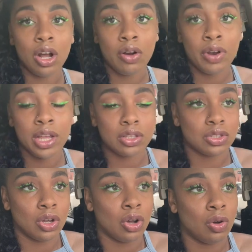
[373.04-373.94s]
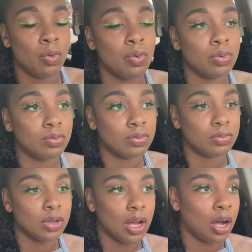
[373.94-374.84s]
all right. So,
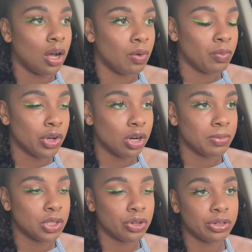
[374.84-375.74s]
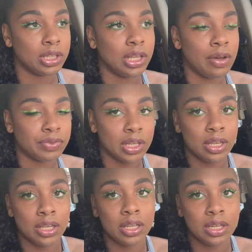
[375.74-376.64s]
we're going to be turning left
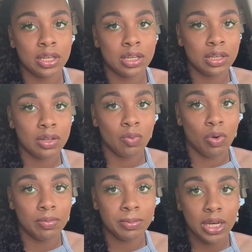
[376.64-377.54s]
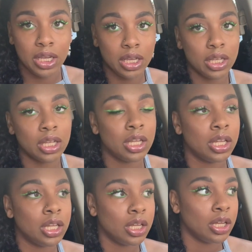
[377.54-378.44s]
in 1 minute.
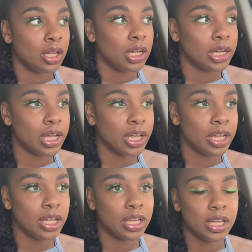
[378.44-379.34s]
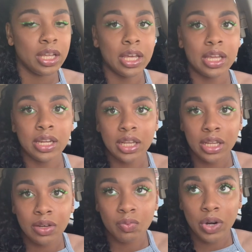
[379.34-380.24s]
Okay. And
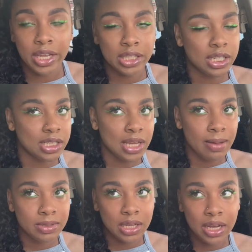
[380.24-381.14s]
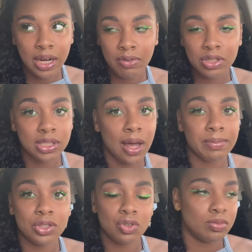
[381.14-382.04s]
then when I get to the stop sign, I was
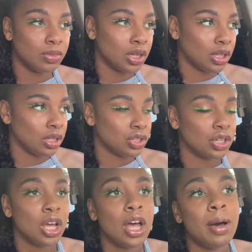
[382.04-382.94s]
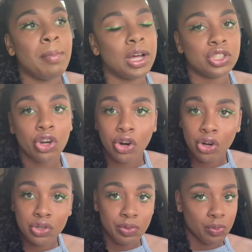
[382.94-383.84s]
stopping too much. My
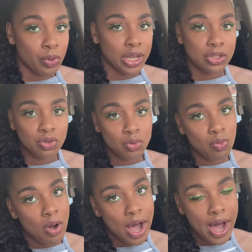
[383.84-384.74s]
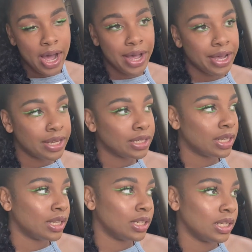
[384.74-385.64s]
turns were way too wide.
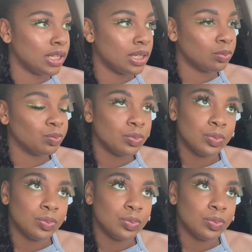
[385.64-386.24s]
And then